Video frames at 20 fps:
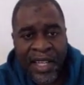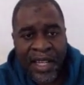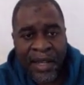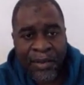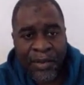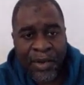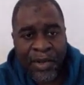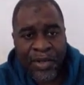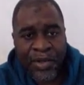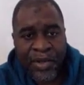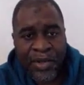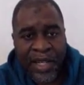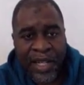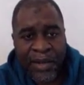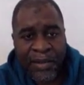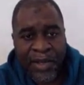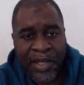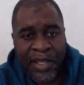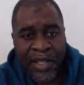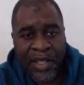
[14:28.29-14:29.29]
I'm going to
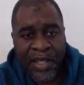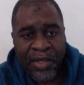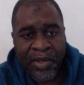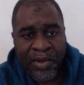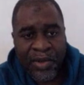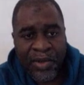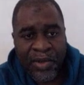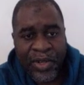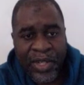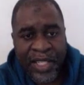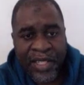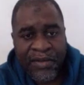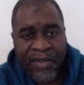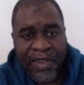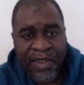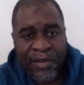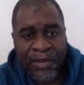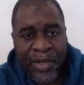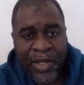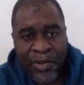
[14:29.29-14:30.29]
come here to
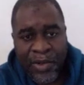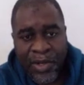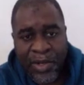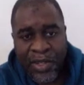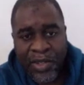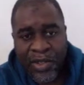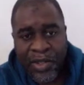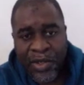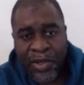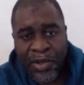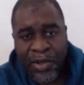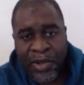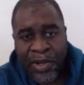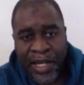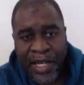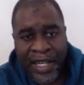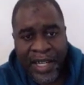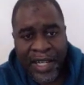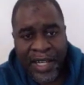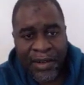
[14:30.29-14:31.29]
transfer between your
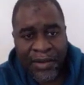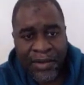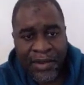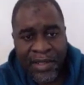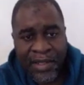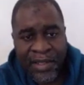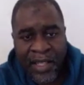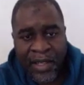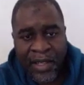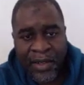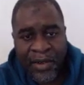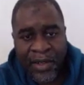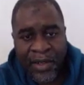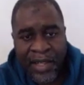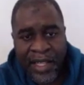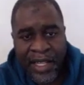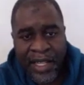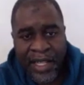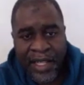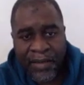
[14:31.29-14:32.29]
accounts. Click
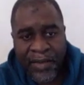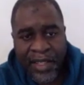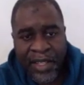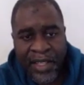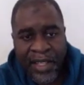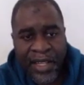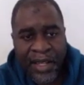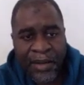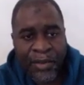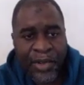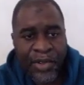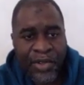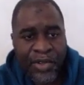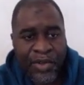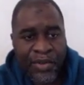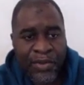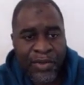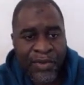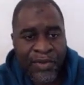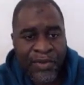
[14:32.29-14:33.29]
on that. Then I'm going
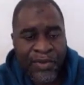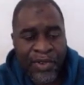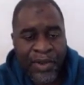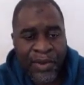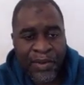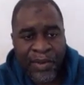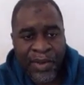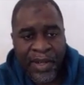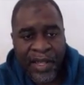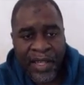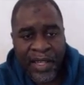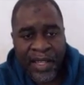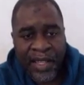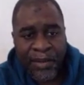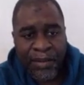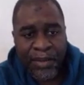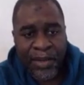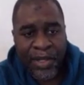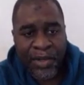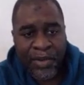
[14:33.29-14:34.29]
to move from
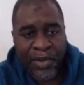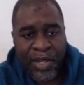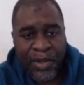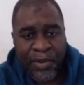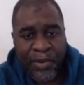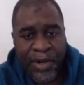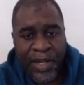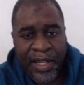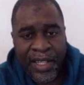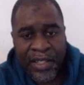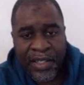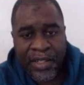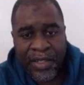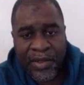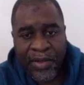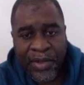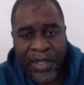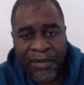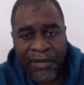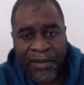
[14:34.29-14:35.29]
the Bitcoin wallet
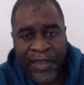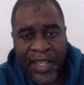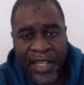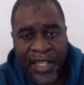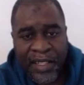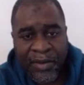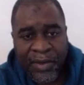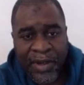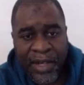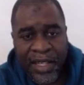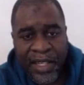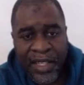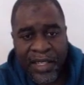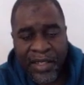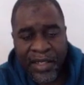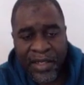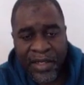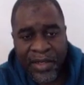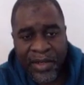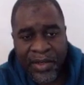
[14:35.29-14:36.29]
to the fiat
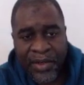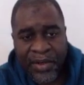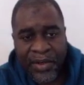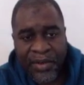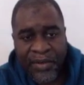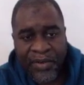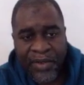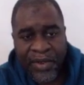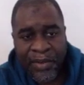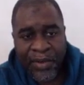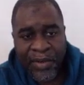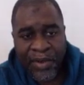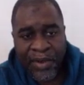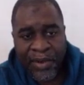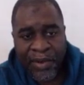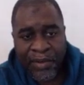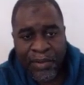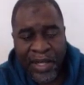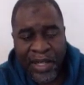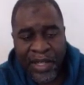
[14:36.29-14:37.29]
wallet. So from
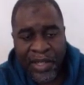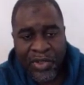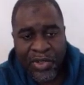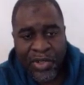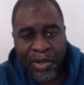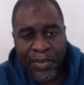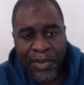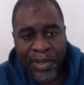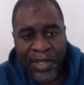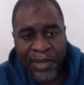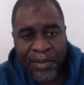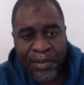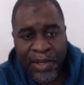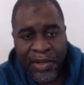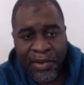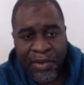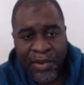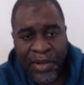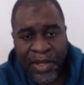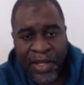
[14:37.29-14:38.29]
top is
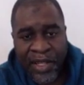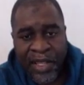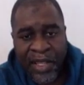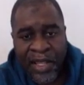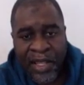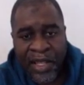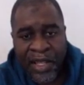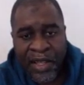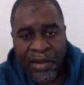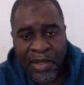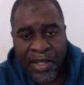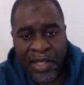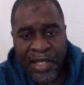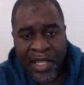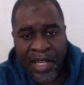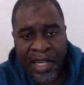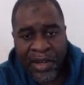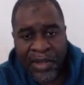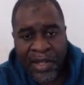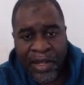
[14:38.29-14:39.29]
Bitcoin,
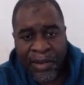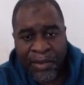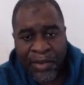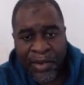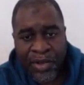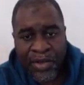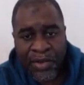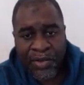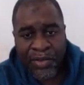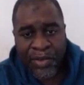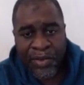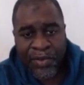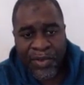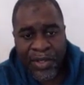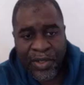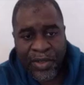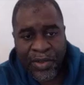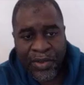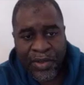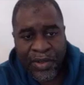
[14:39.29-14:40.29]
down I'm going to move
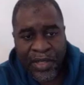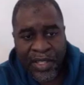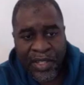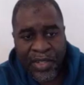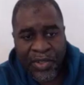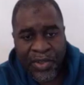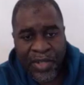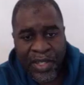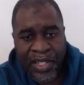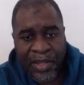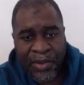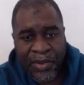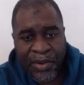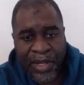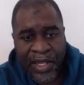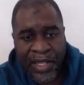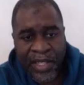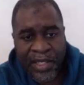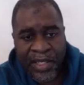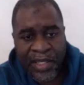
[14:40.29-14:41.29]
it to the trading
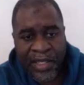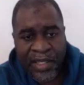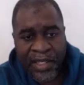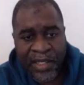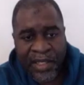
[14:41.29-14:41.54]
wallet.